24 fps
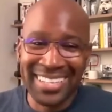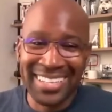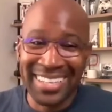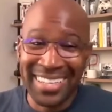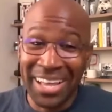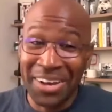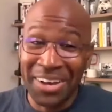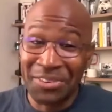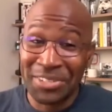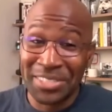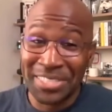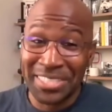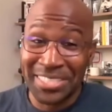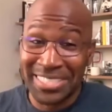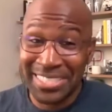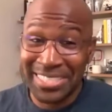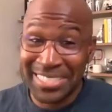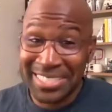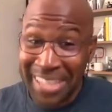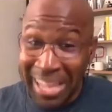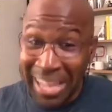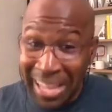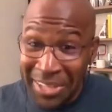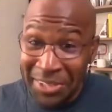And that one's
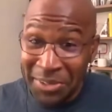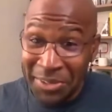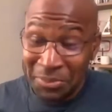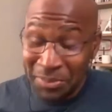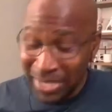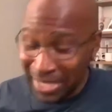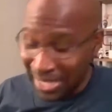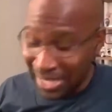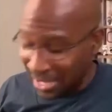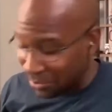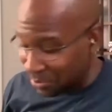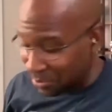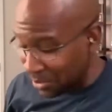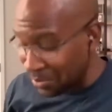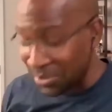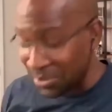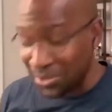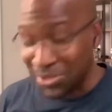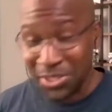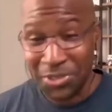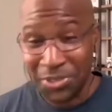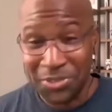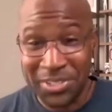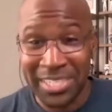staying behind
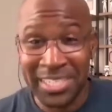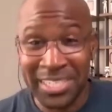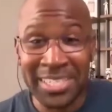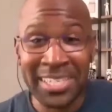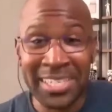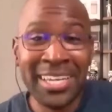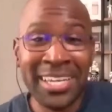members only.